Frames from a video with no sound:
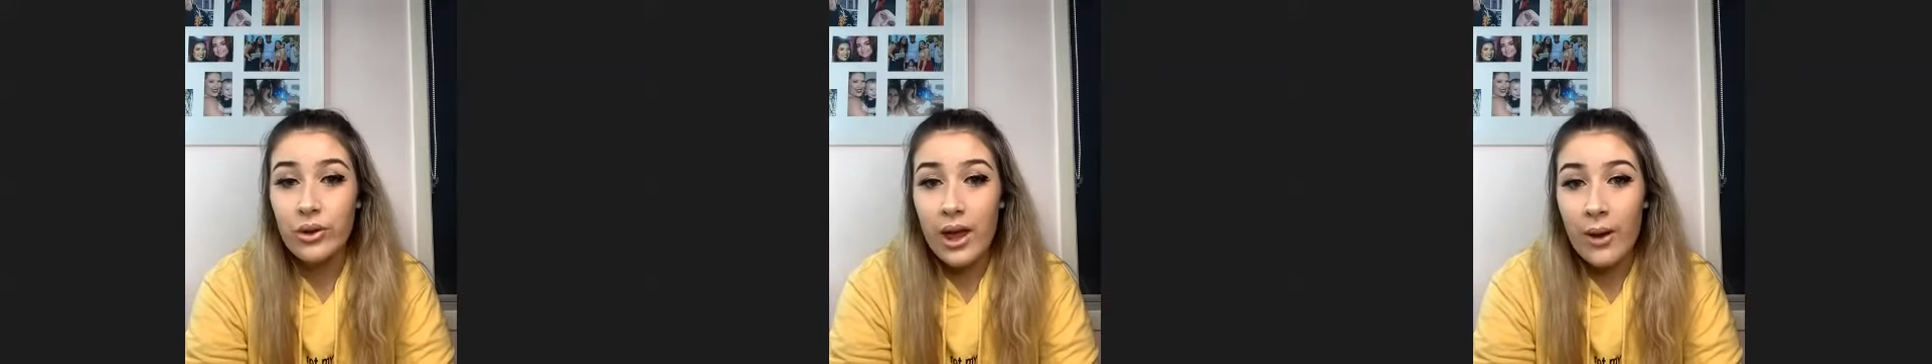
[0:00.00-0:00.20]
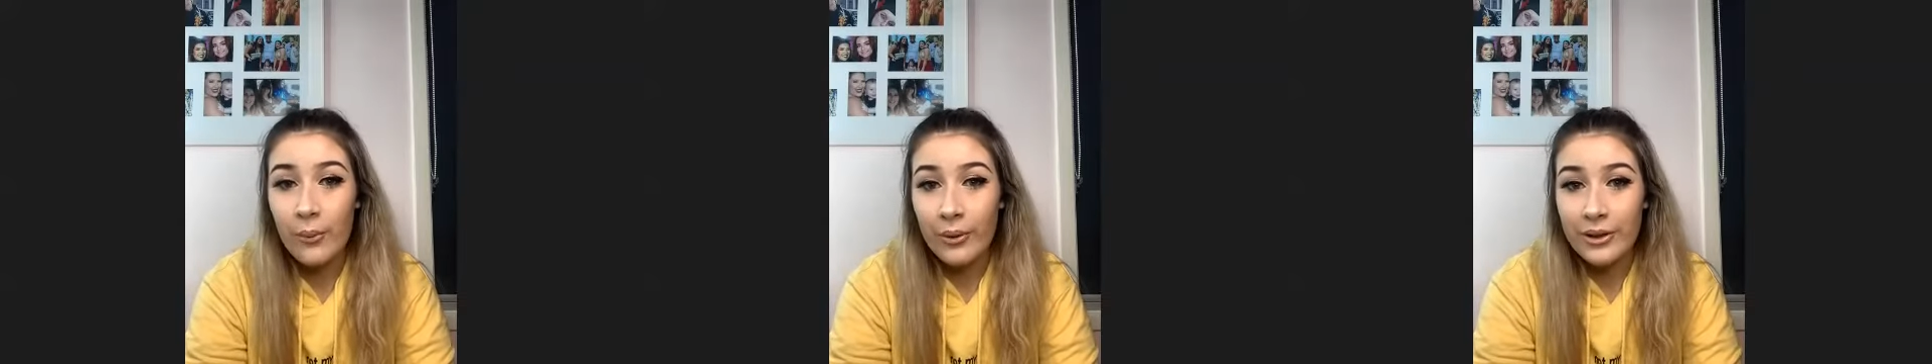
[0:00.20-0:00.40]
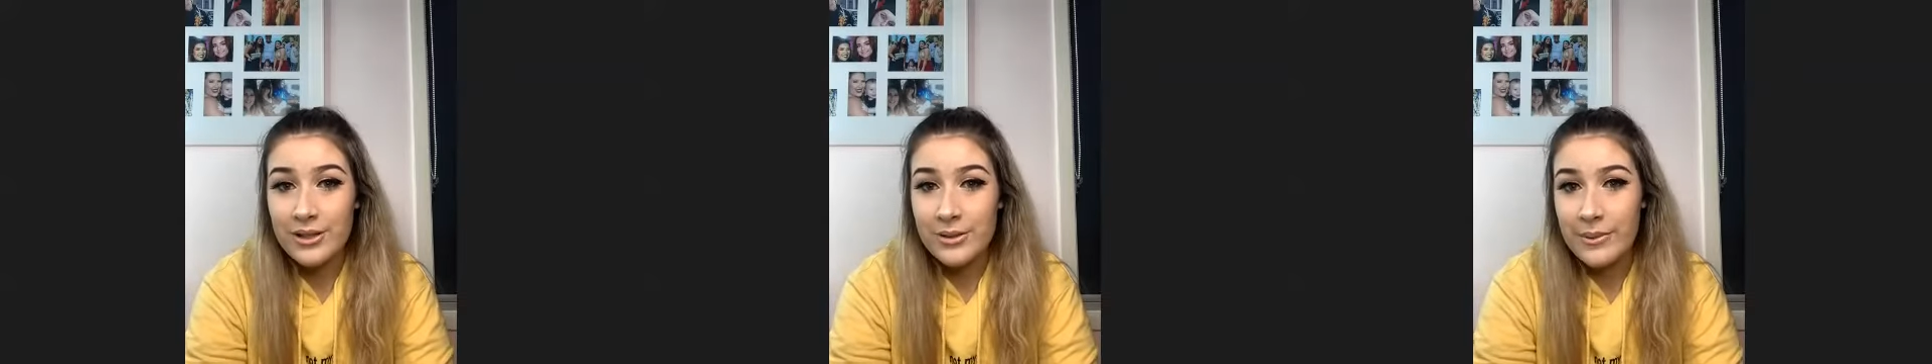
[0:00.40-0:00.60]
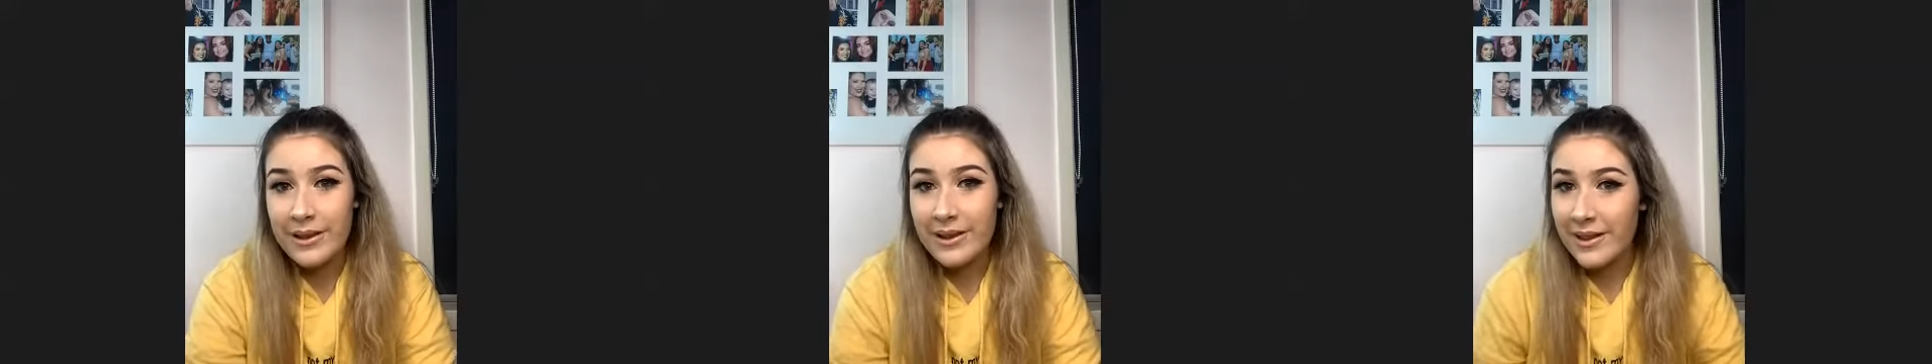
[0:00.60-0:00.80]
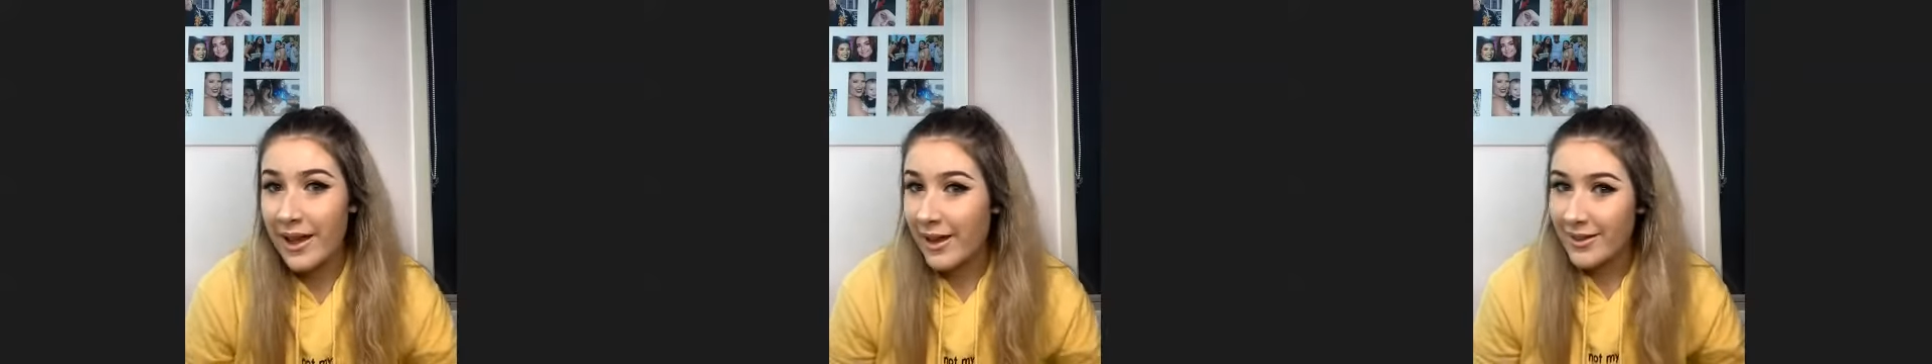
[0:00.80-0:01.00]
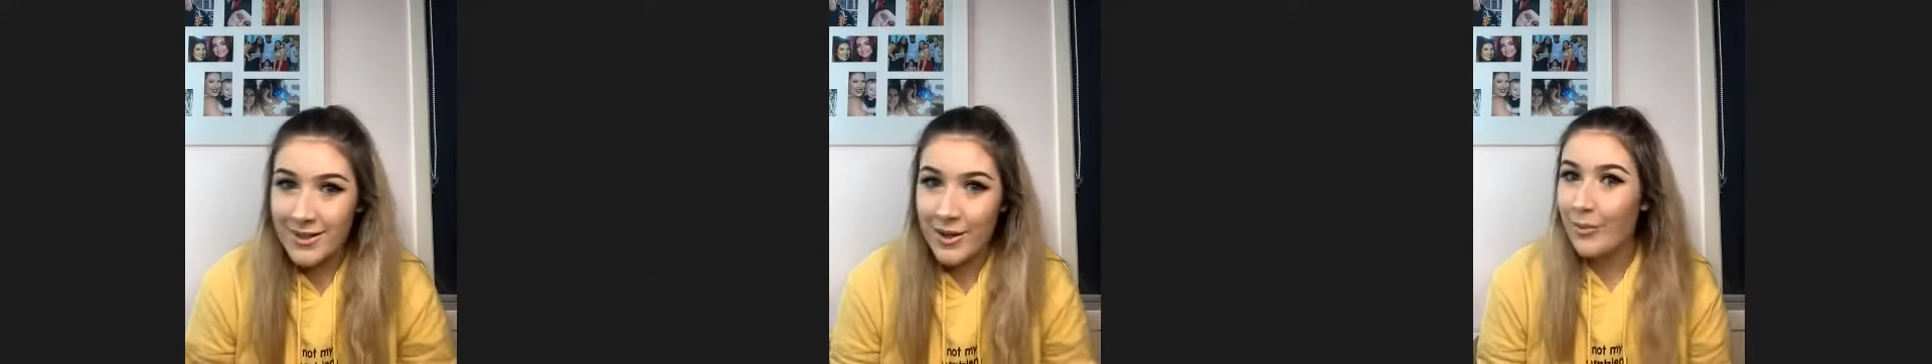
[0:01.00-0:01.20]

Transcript: I wanted to be a